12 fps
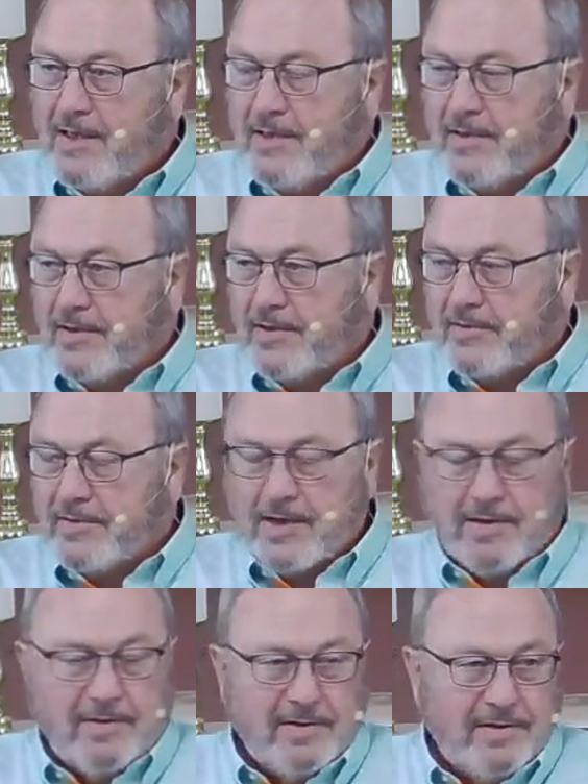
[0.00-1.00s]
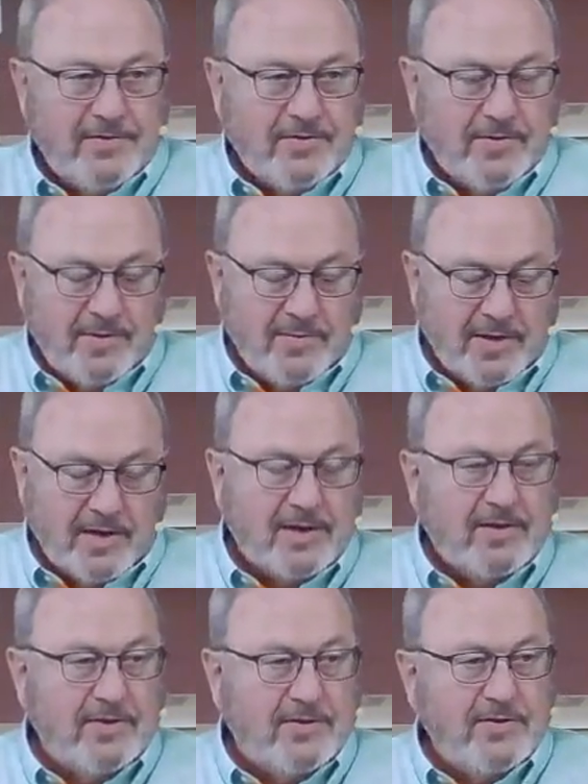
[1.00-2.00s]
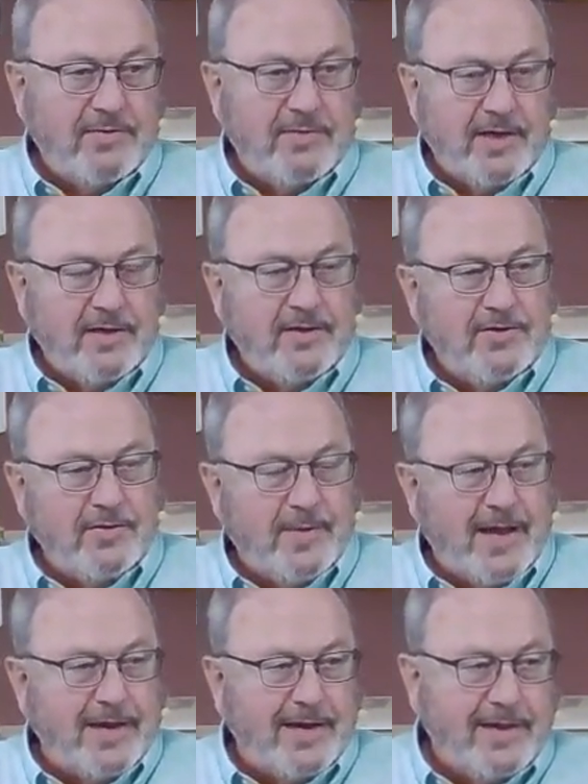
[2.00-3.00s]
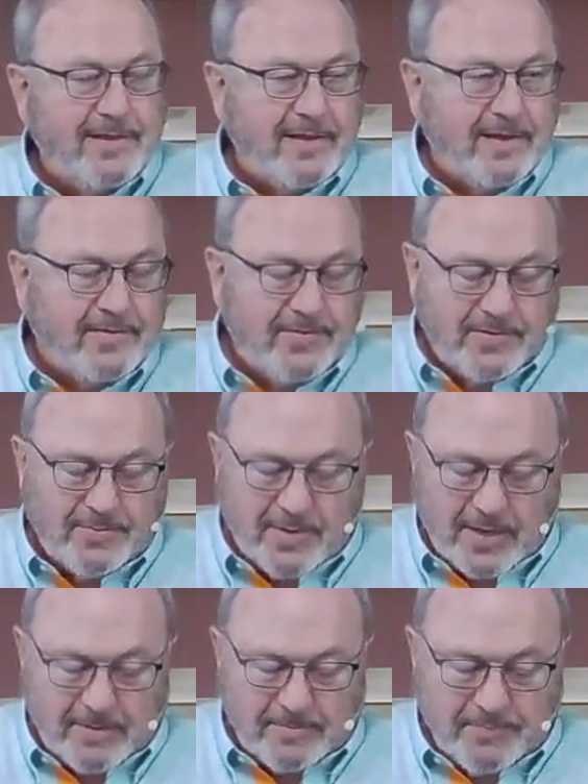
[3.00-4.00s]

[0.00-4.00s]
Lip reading: you know, yelling and screaming, and they could do about anything to